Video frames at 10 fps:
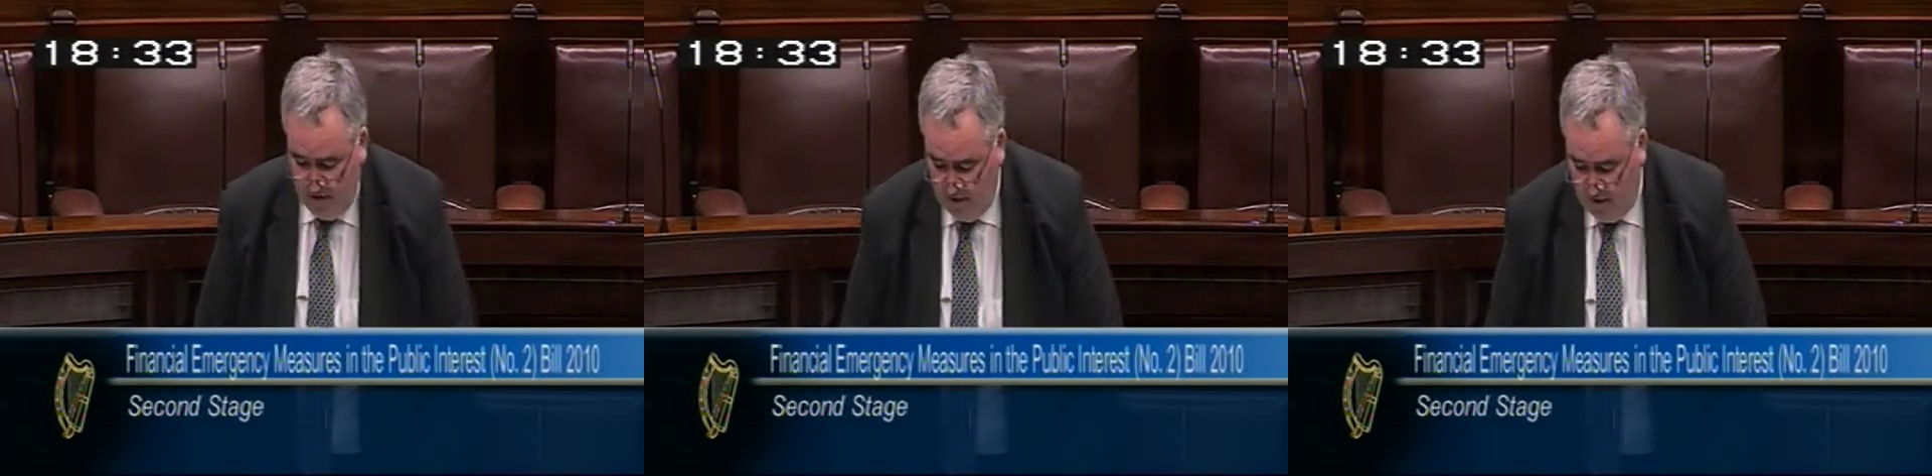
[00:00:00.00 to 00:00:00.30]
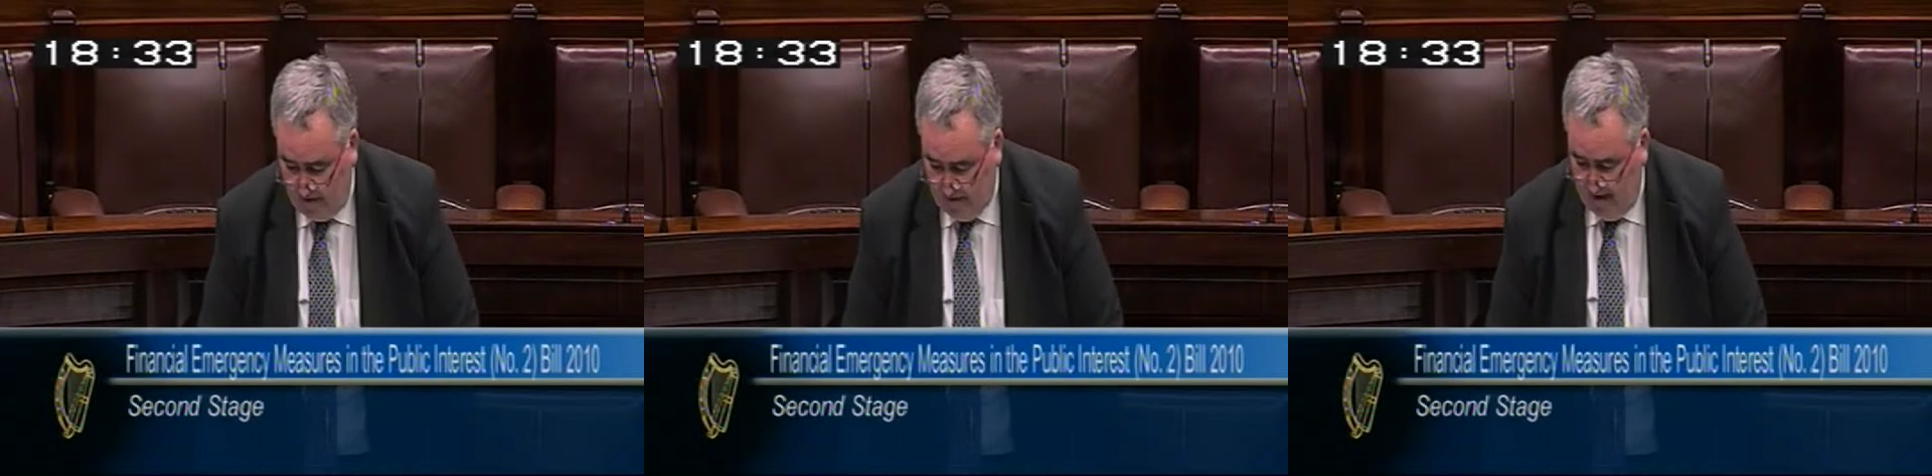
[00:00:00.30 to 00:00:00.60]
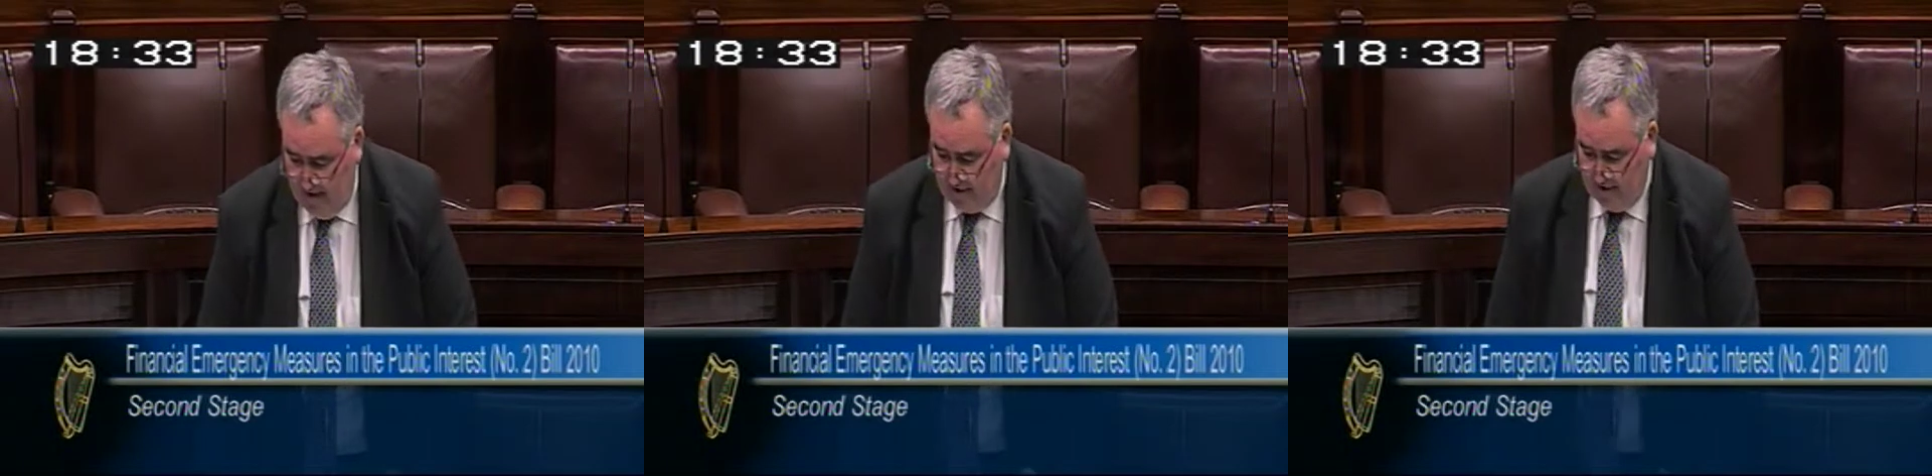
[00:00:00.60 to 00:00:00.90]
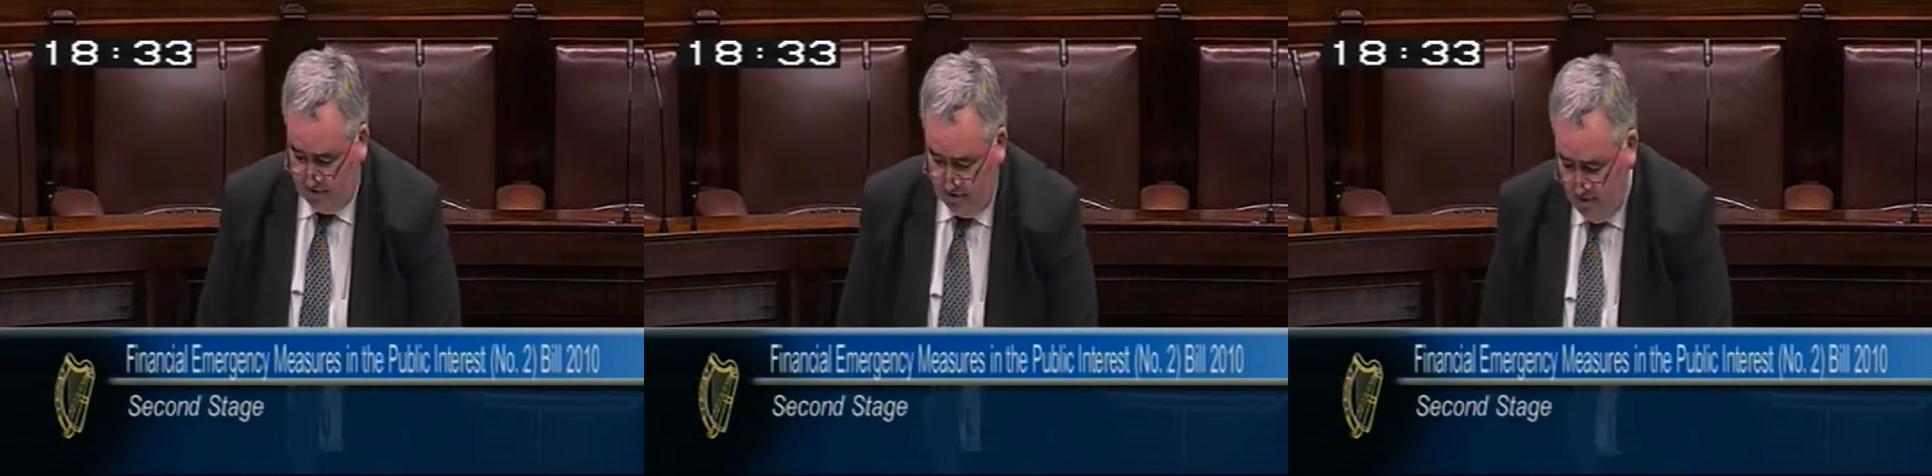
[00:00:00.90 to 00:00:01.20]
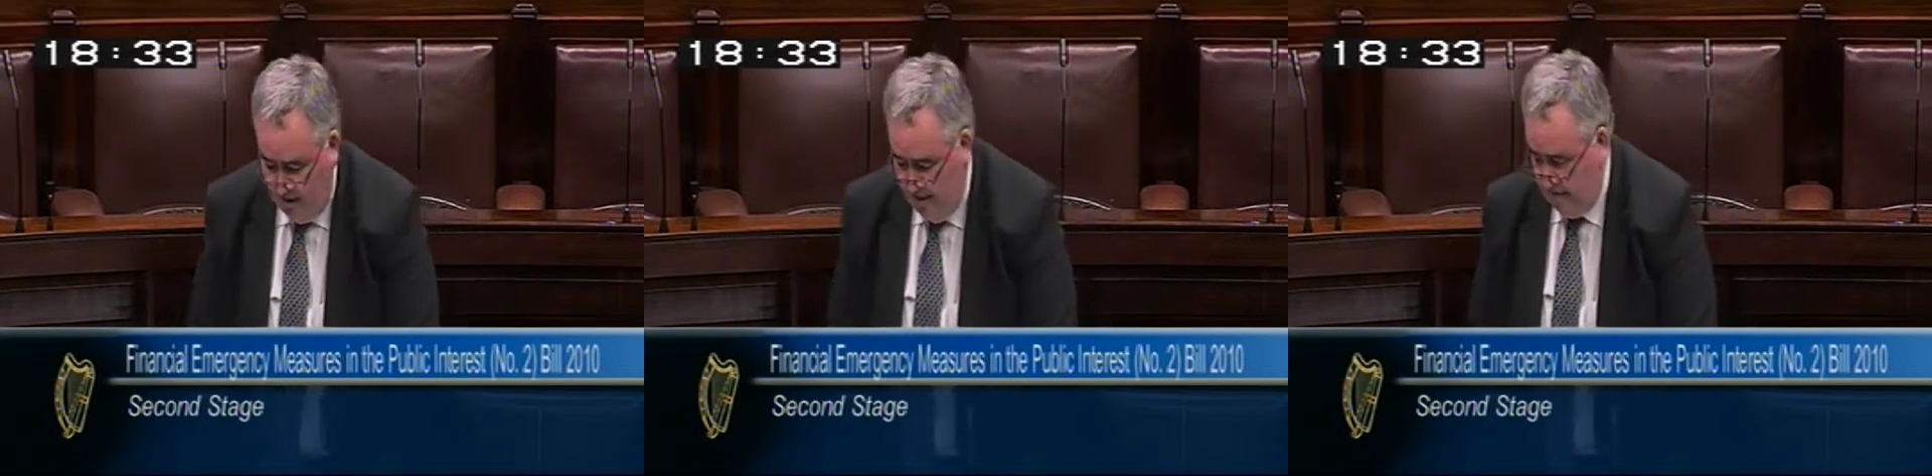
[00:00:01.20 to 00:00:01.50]
will not be party to
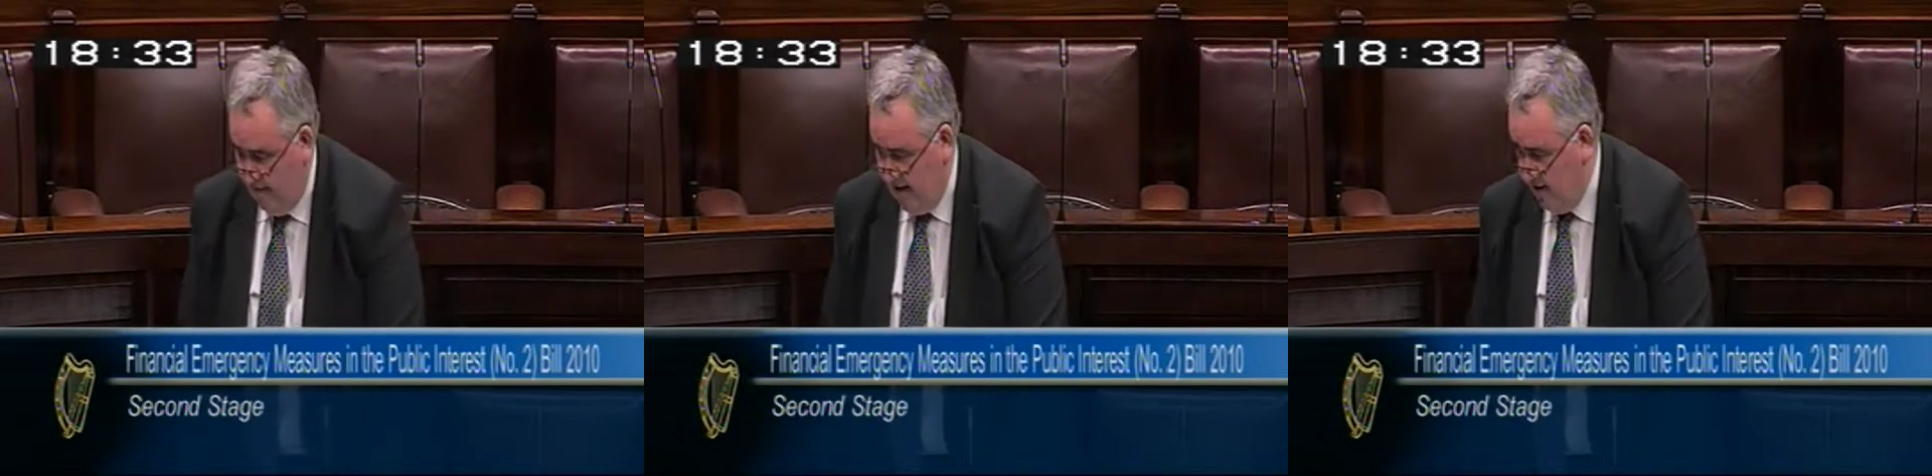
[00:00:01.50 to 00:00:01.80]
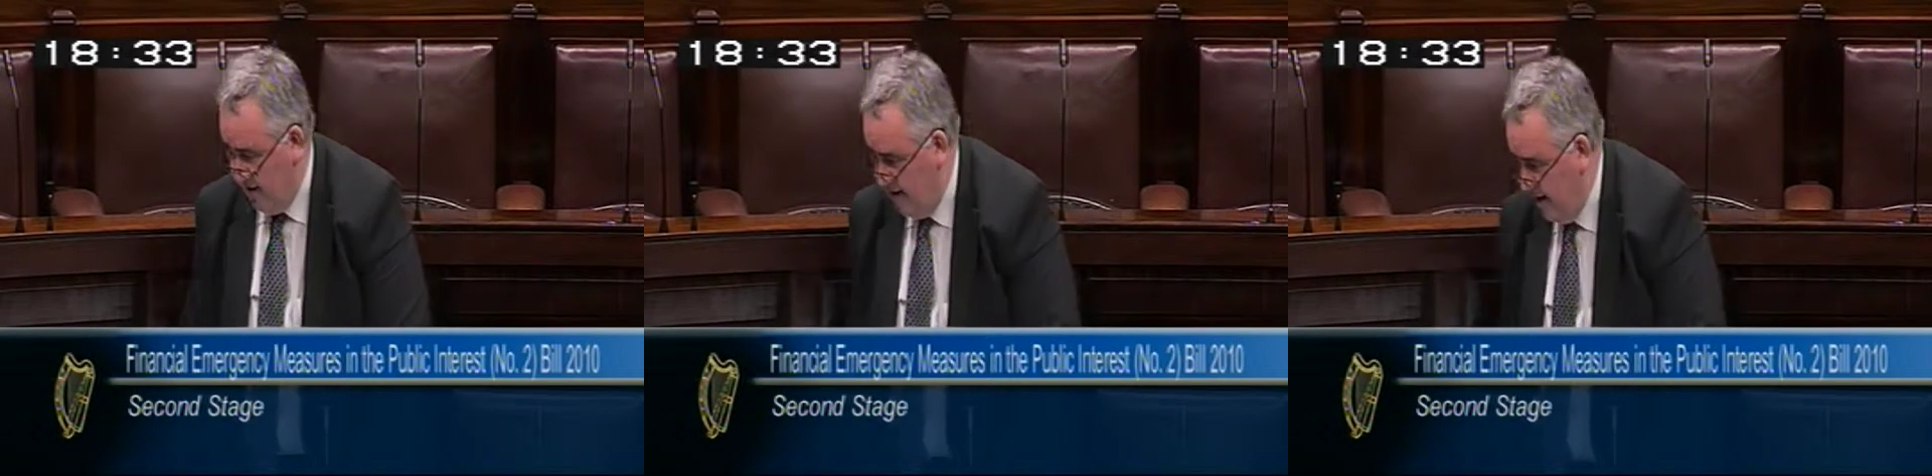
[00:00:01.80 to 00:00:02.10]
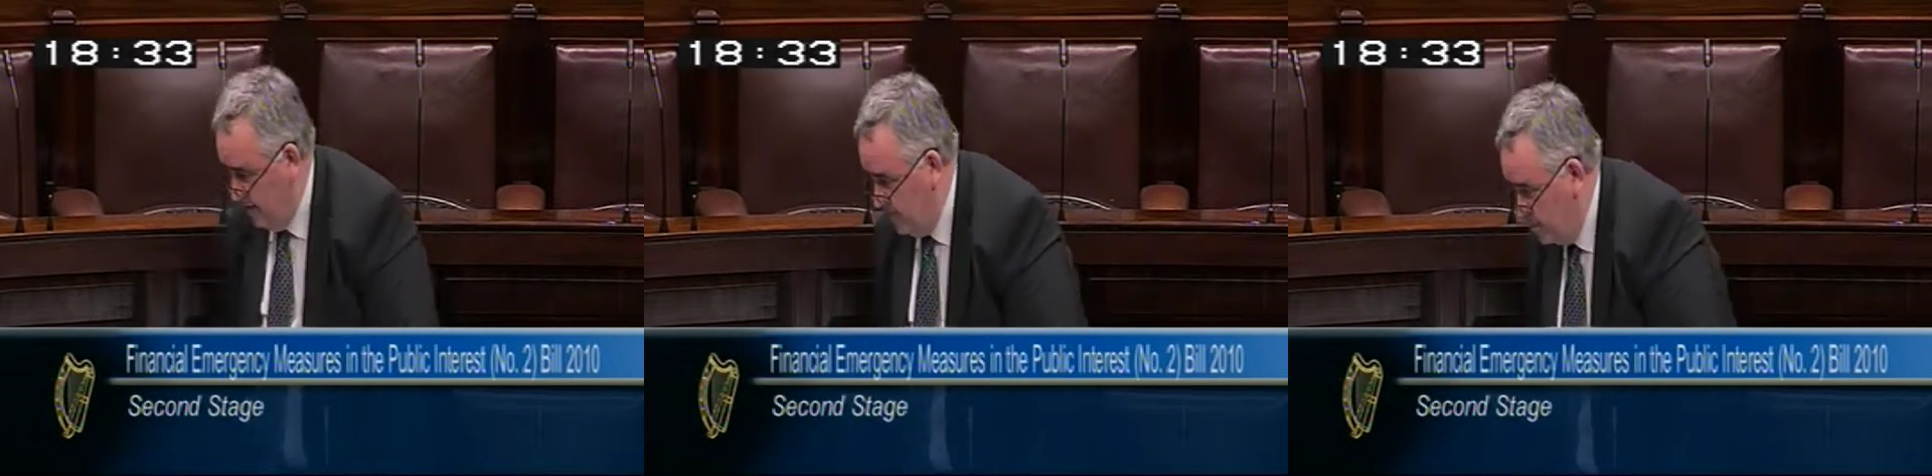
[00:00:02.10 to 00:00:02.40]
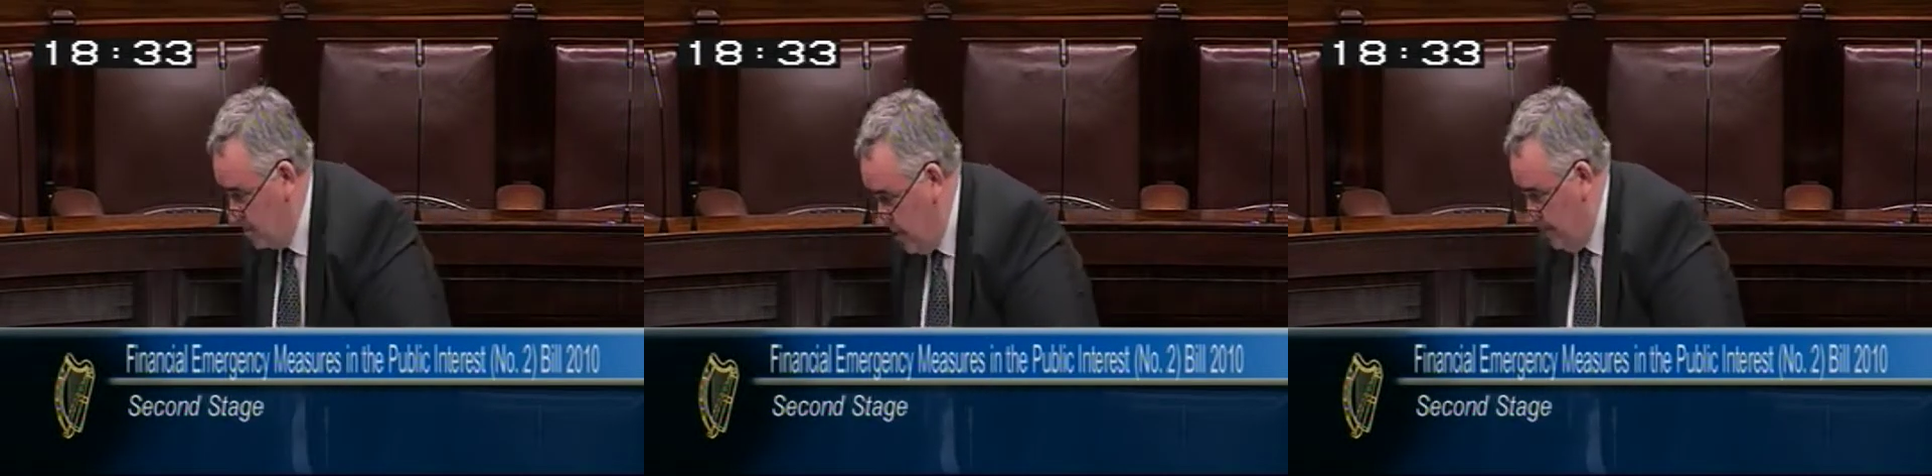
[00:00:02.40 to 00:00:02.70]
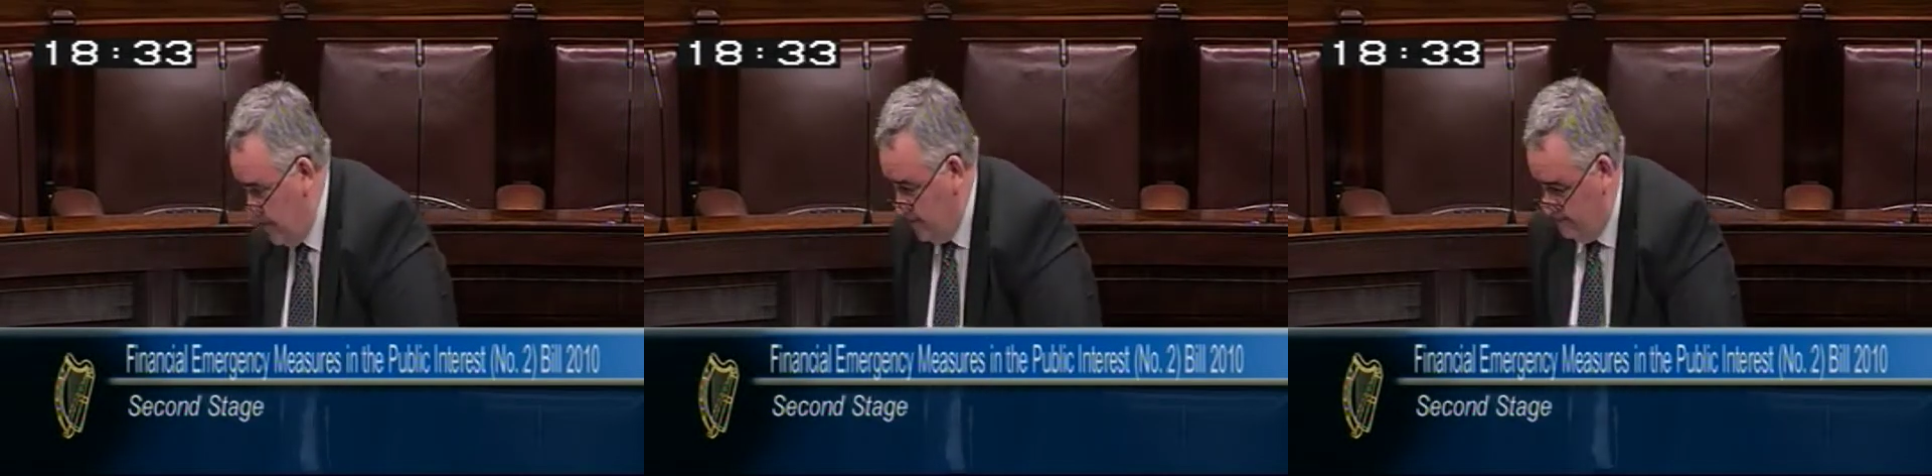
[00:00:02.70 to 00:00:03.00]
implementing in any future government.